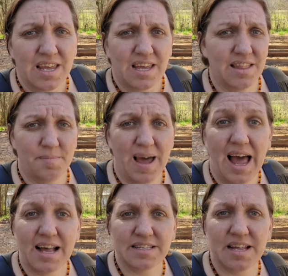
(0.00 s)
In the
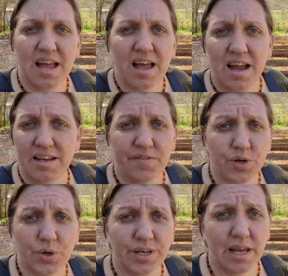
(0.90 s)
past, I never
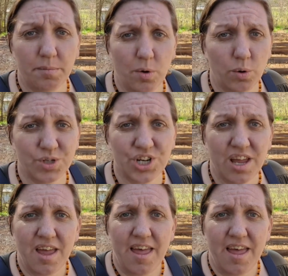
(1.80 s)
could get mulch.